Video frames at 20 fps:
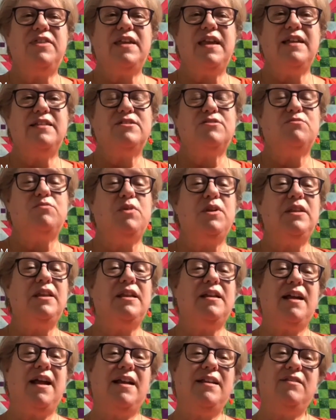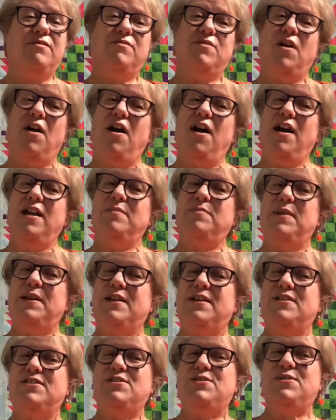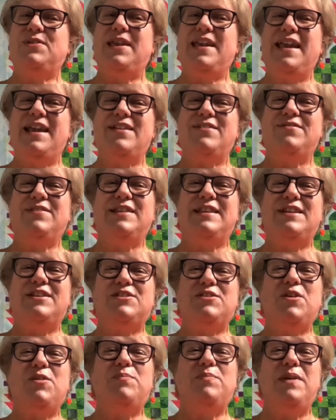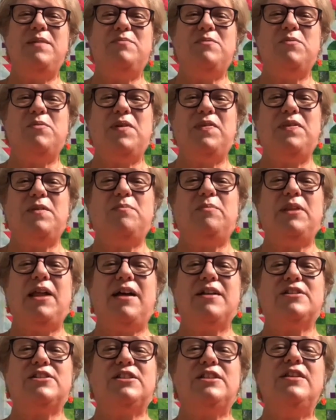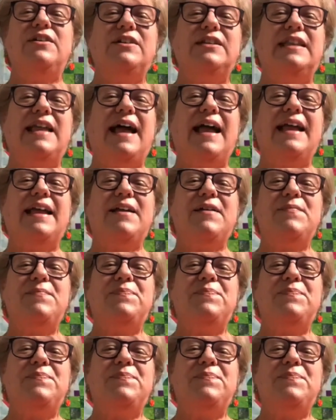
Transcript: is really kind of odd because you can't really show people what the blocks look like,